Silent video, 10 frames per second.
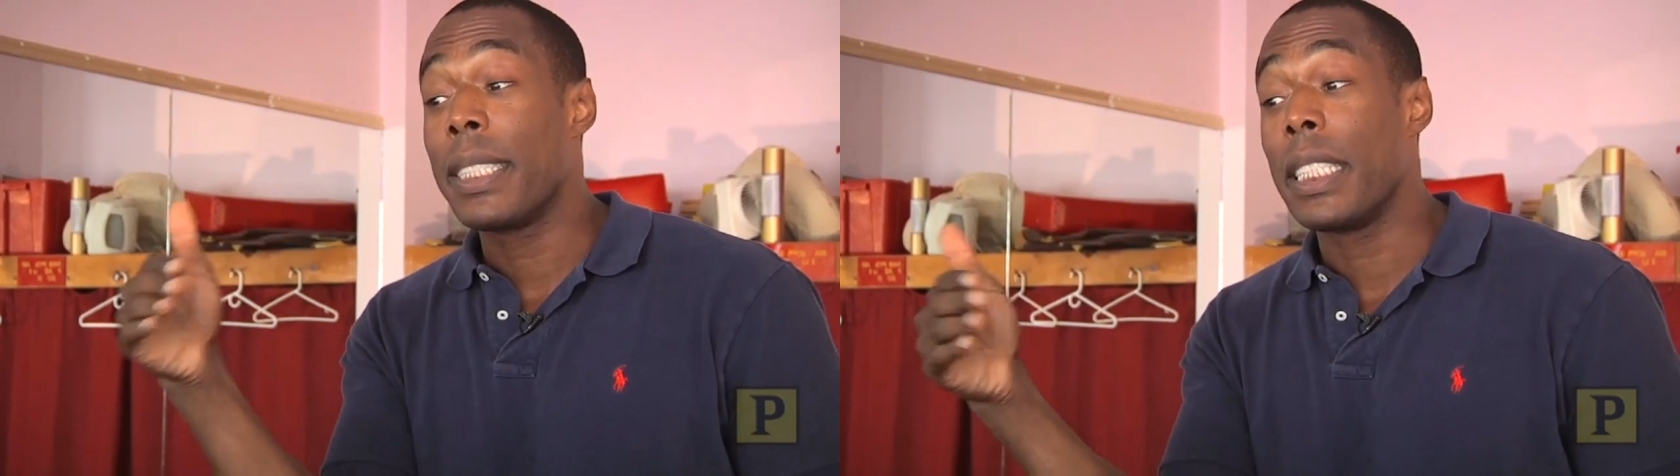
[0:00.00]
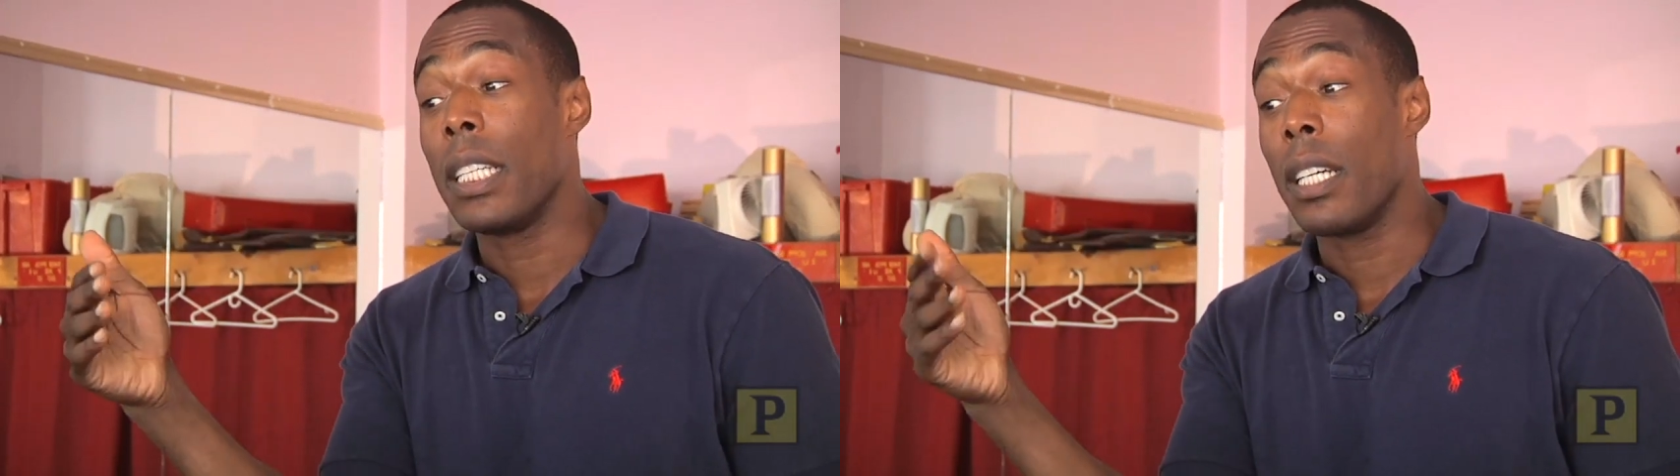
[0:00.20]

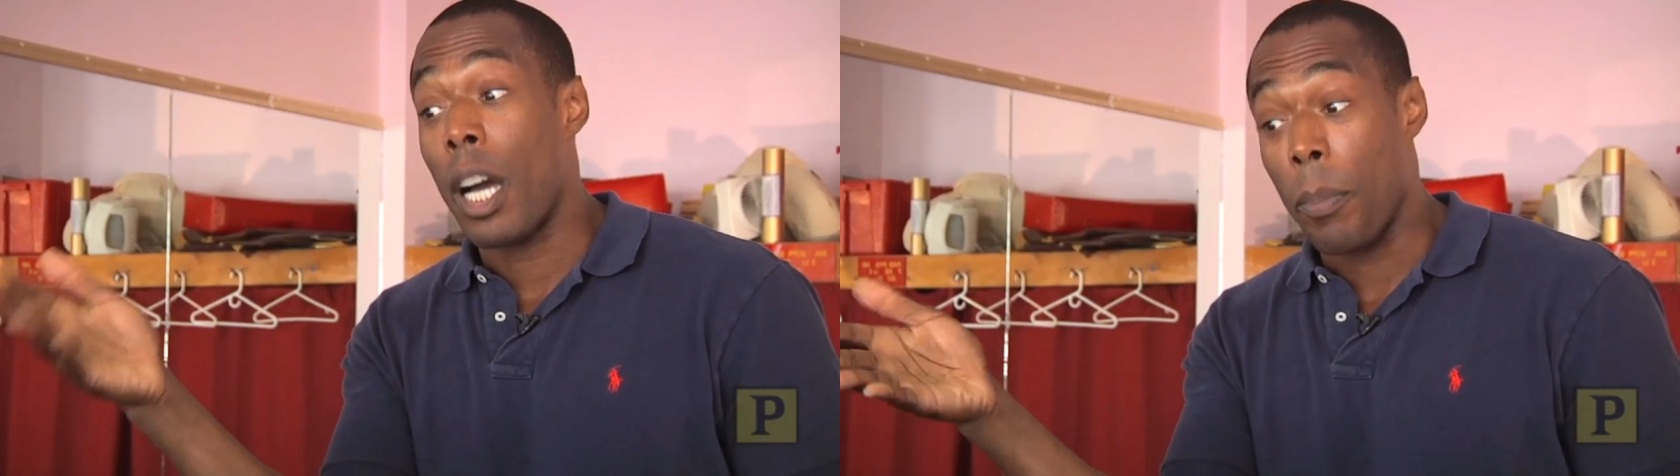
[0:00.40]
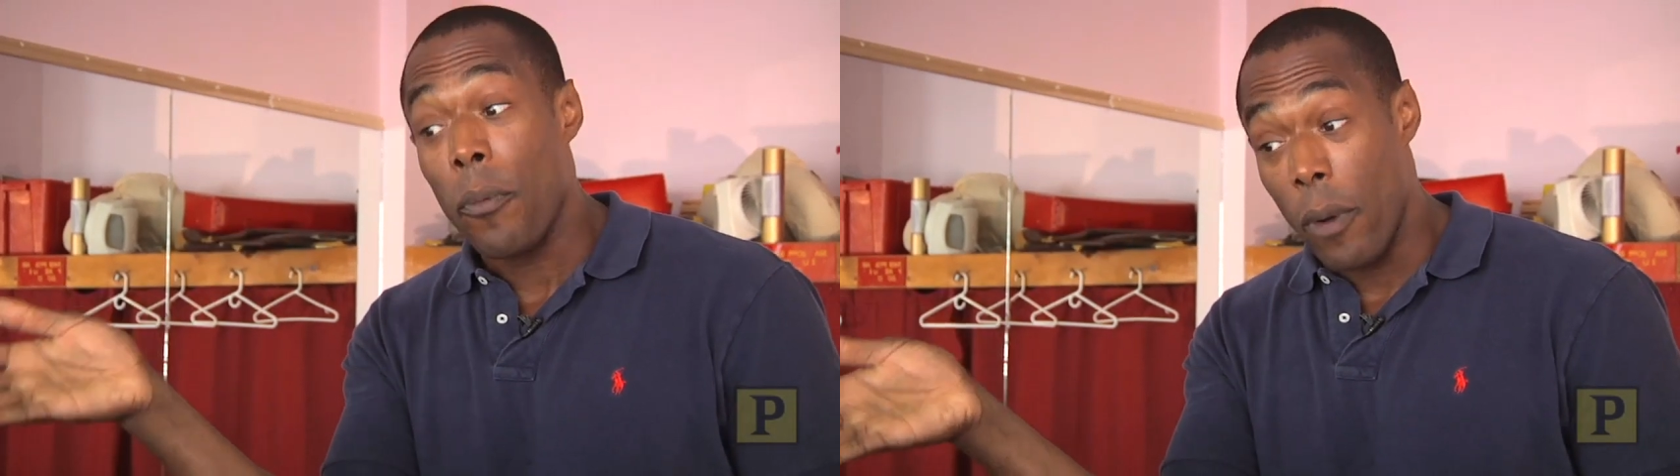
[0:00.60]
to see a
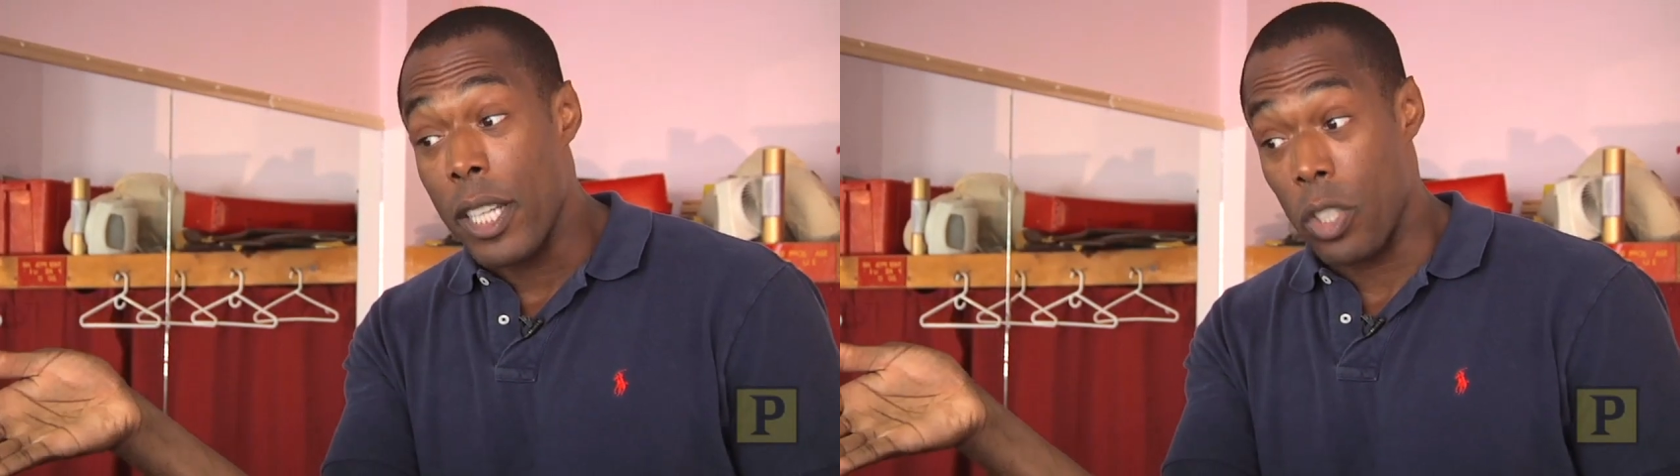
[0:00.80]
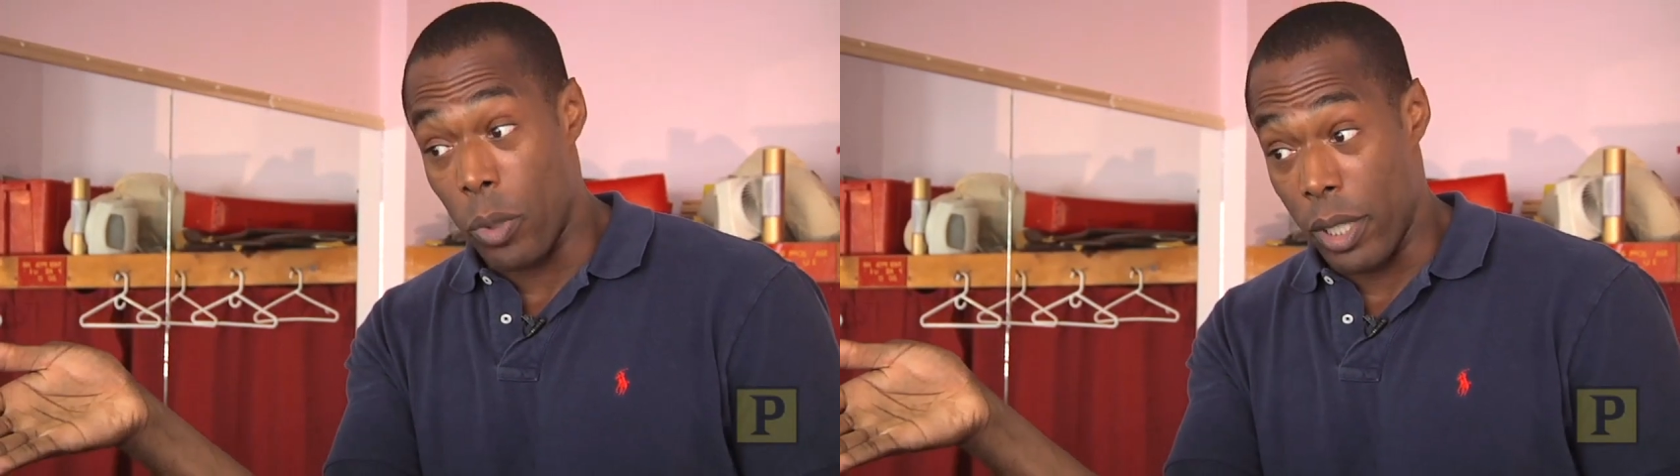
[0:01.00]
couple
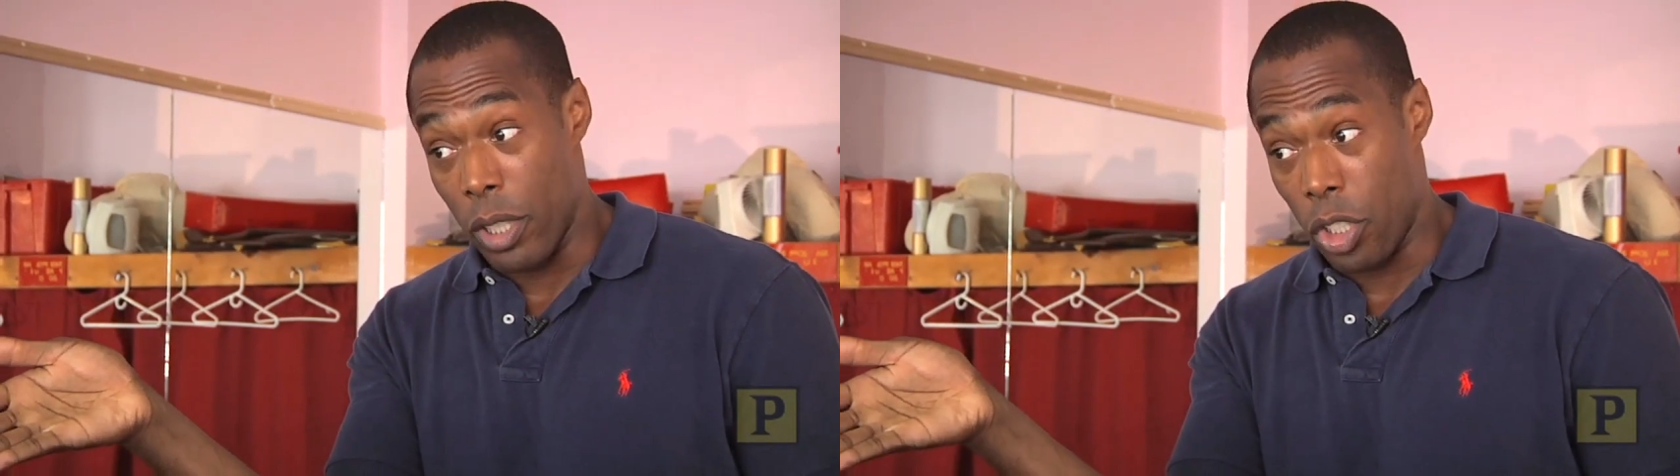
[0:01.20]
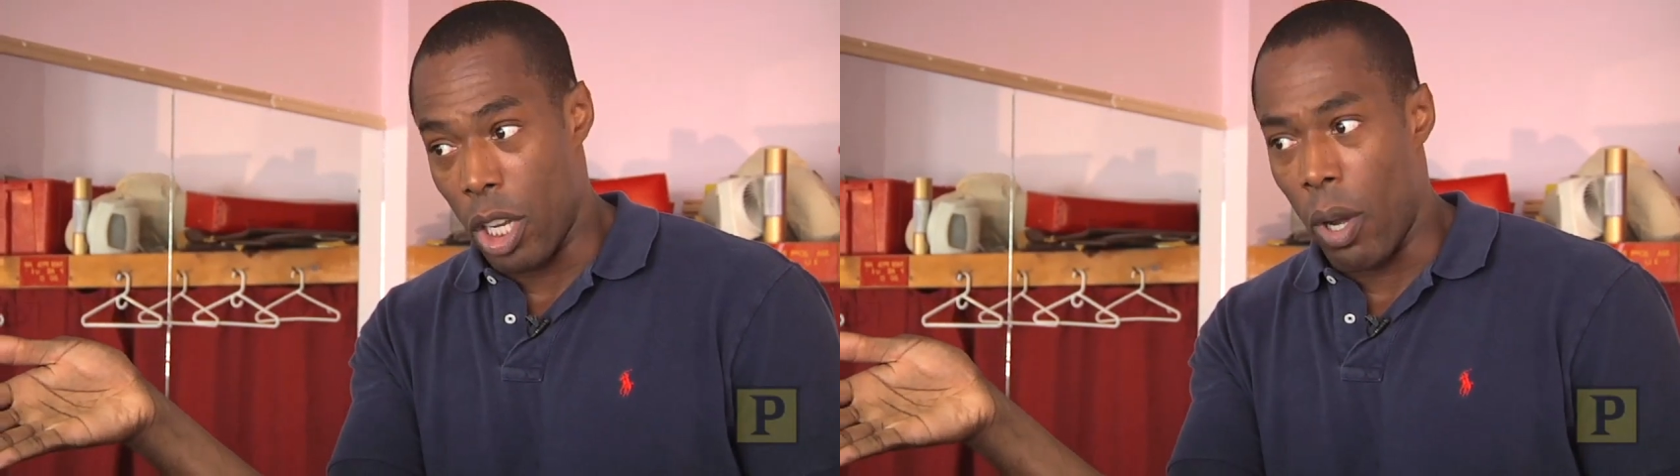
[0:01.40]
friends who were in
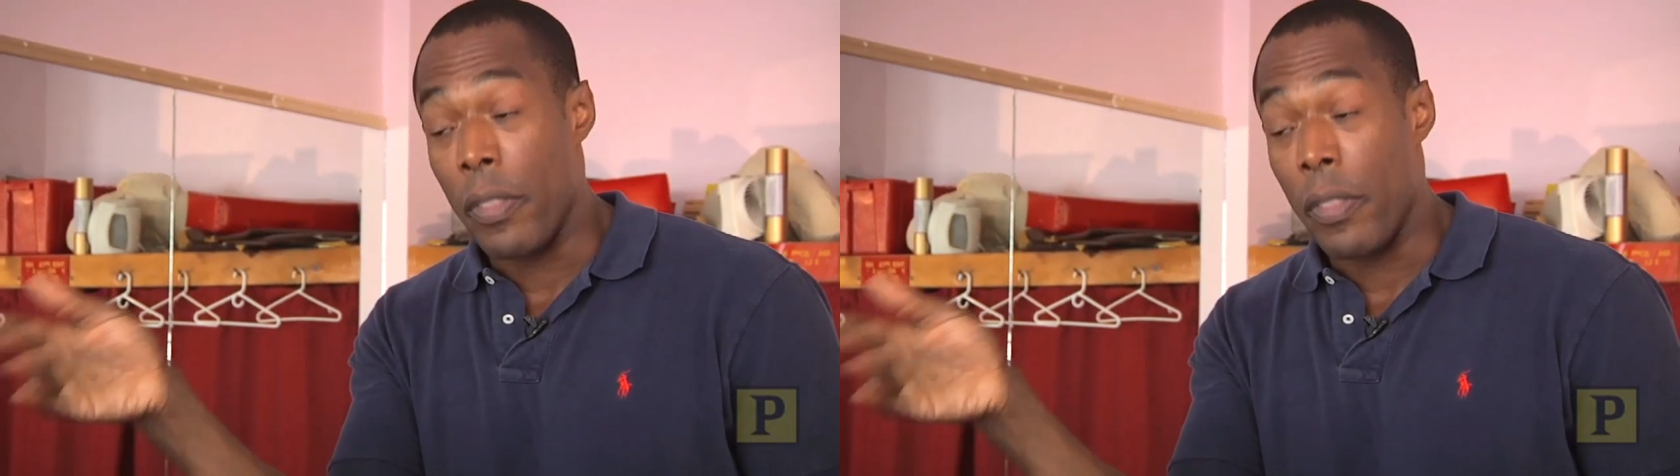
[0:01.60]
the show.